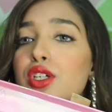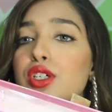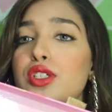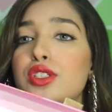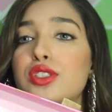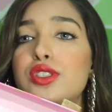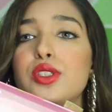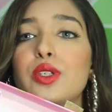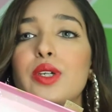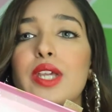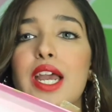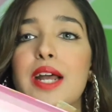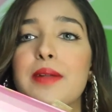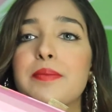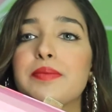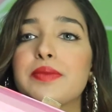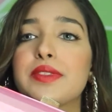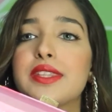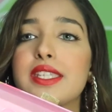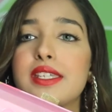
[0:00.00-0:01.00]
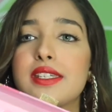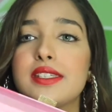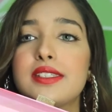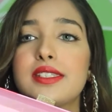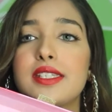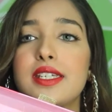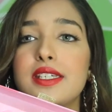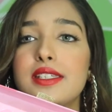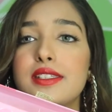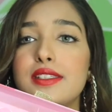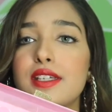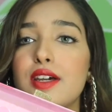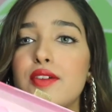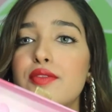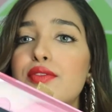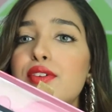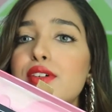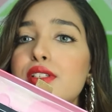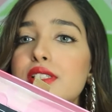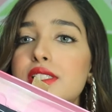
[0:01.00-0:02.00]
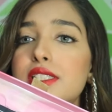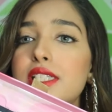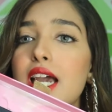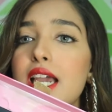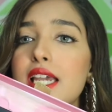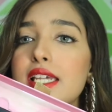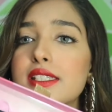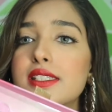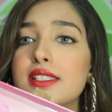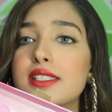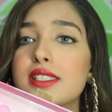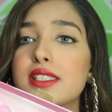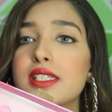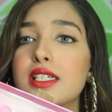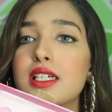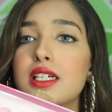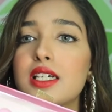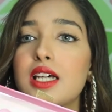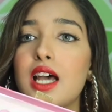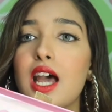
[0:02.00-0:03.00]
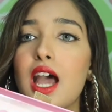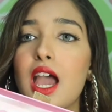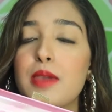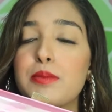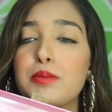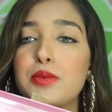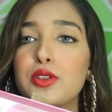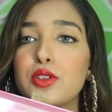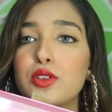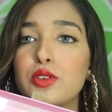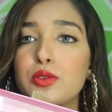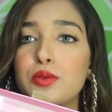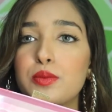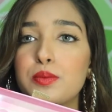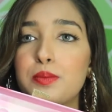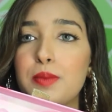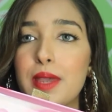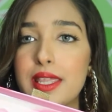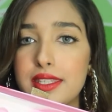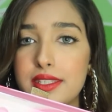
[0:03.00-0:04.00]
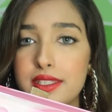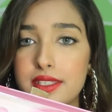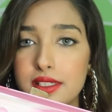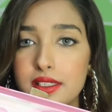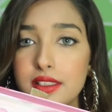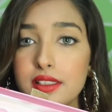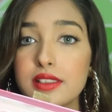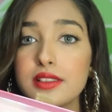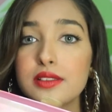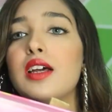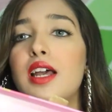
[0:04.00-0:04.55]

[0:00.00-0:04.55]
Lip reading: So yeah, this is a full size eyebrow pencil,